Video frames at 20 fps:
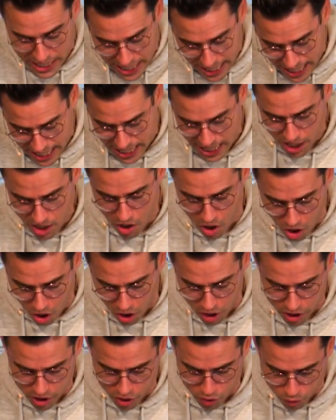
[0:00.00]
can
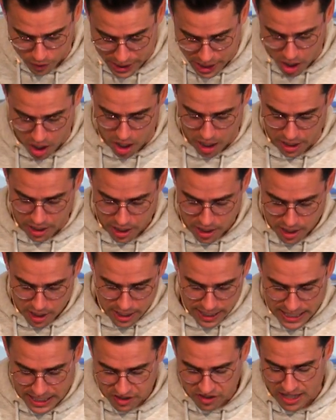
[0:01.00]
all agree on
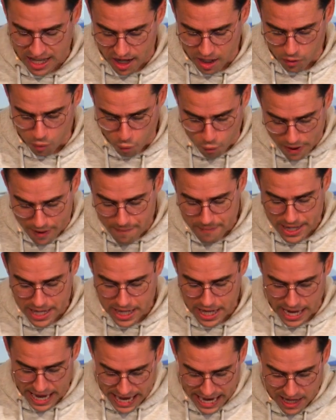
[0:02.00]
is that women
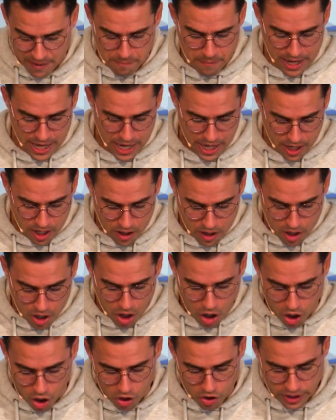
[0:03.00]
and men
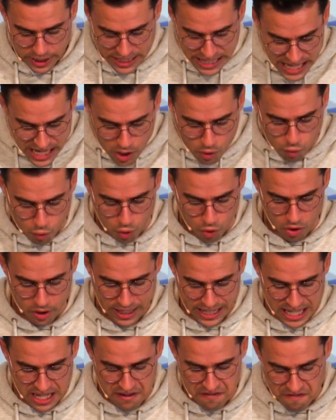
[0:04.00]
are equal
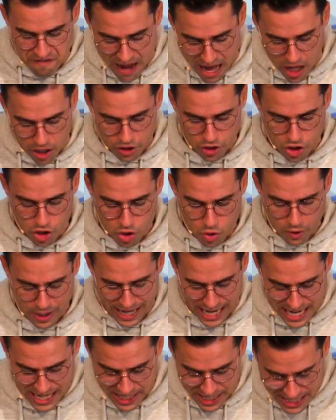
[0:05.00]
in value,
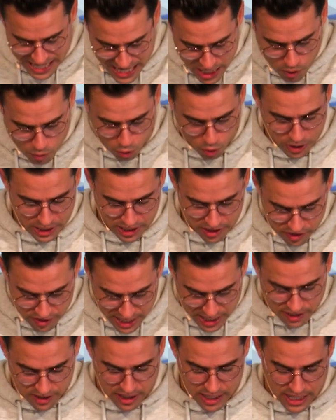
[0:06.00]
in equal in
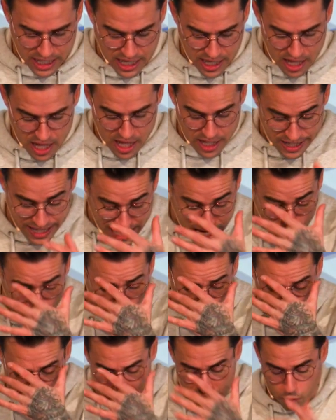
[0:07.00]
dignity,
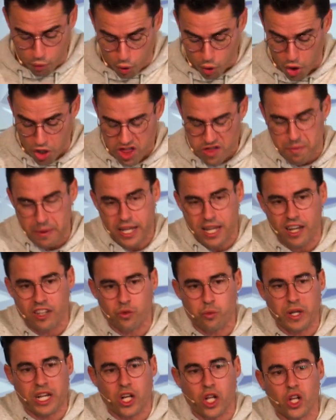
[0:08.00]
equal in worth, because
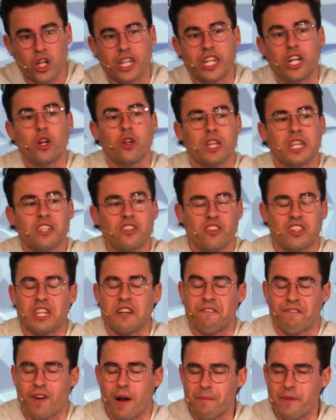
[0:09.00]
we clearly see
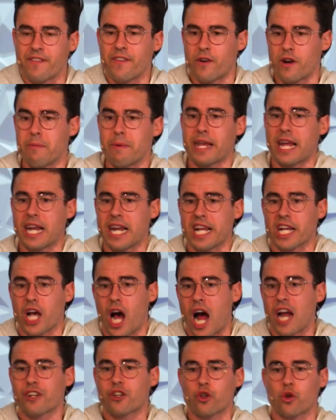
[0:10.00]
from the very beginning
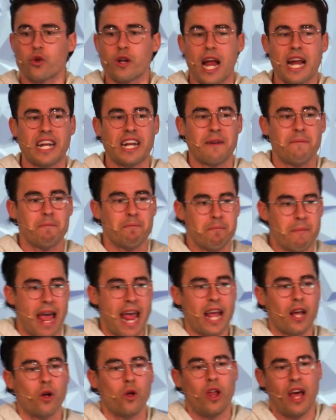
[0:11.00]
God created
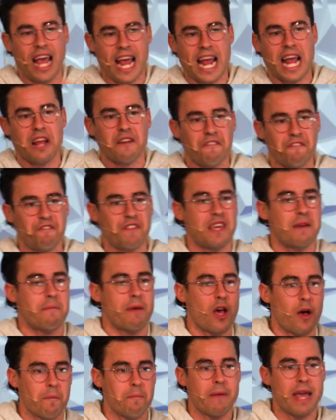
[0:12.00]
male and
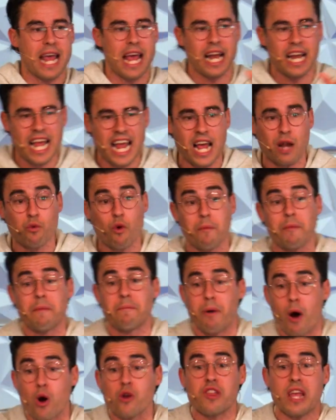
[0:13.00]
female, man and woman,
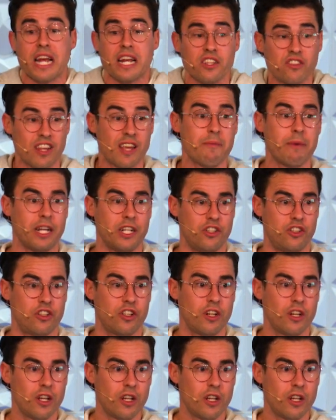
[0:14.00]
both in his image.